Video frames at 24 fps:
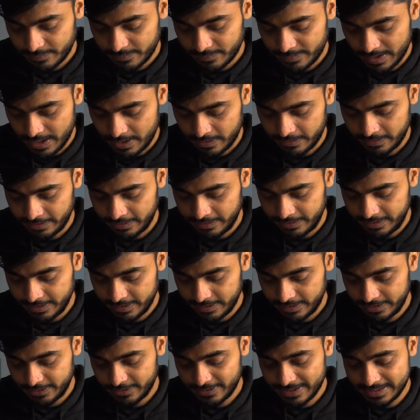Now
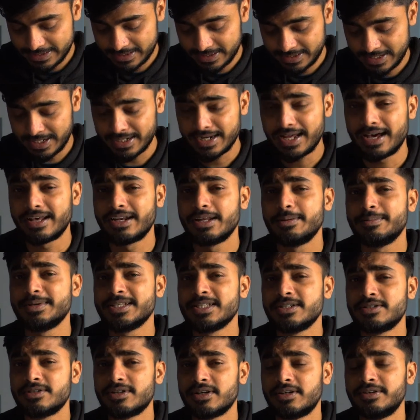here you can see that our image
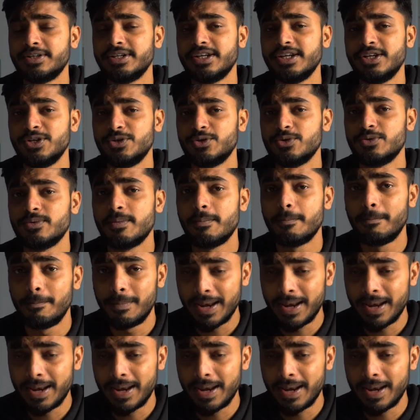is turned into